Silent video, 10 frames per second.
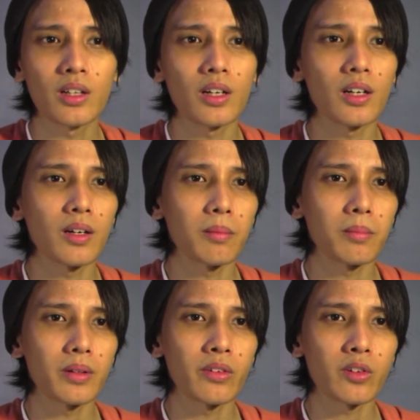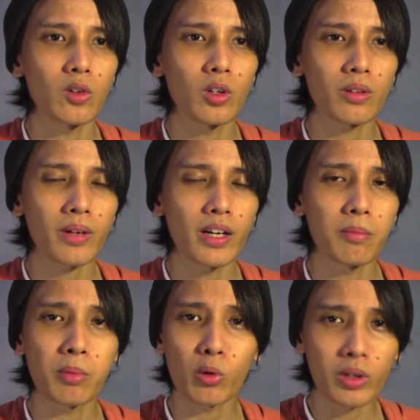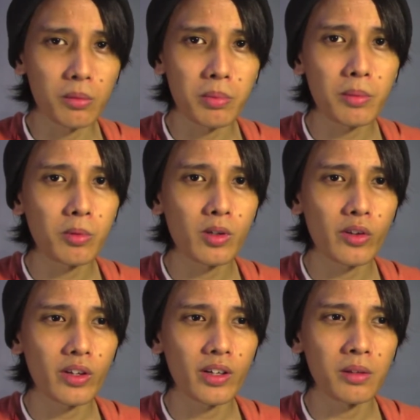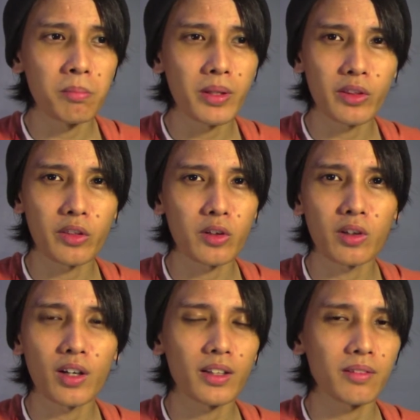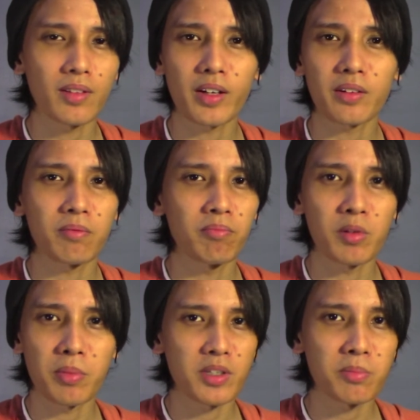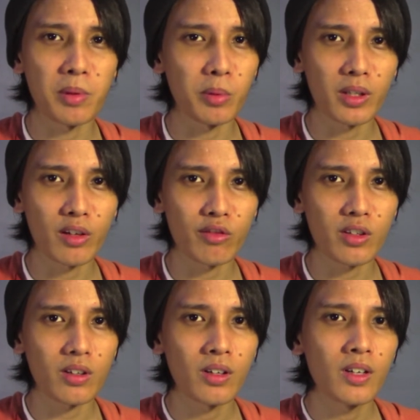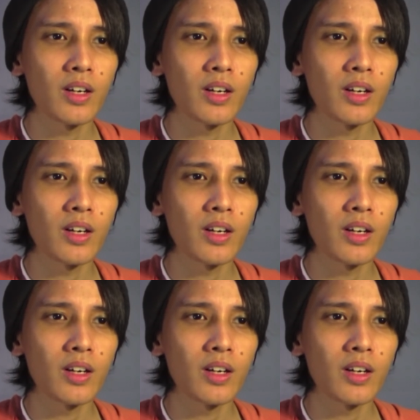They're all kind of broken people. They admit that they're not, like, the best people ever.